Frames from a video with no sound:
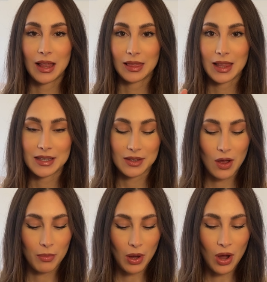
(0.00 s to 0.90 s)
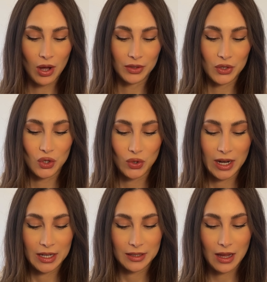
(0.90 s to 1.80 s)
Let's hop on the
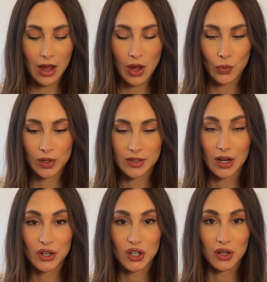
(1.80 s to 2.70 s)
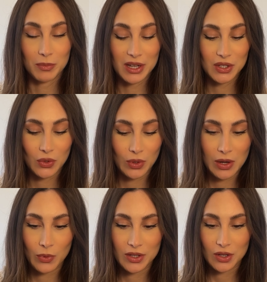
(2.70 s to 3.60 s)
trade. I will start sharing my
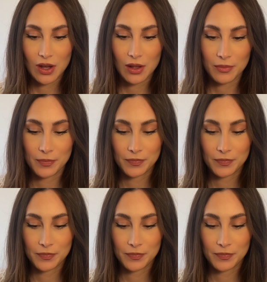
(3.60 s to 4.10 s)
screen with y'all.